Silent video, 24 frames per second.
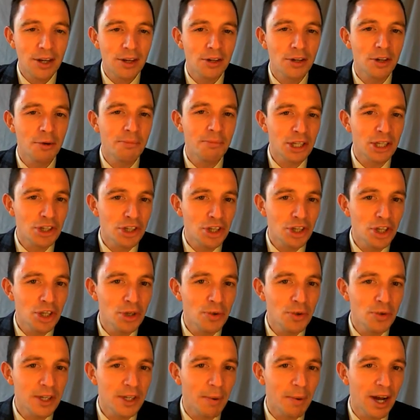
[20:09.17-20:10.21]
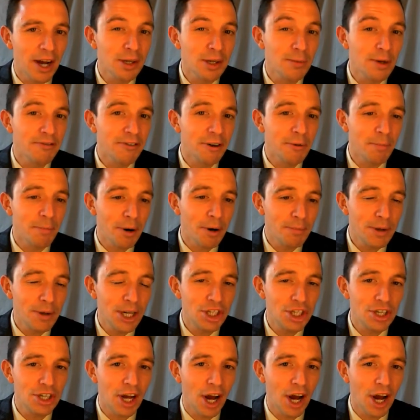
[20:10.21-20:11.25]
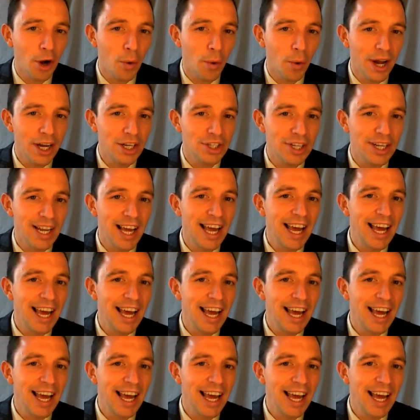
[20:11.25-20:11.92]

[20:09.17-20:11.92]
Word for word: Number two, it's possible for permission, a question.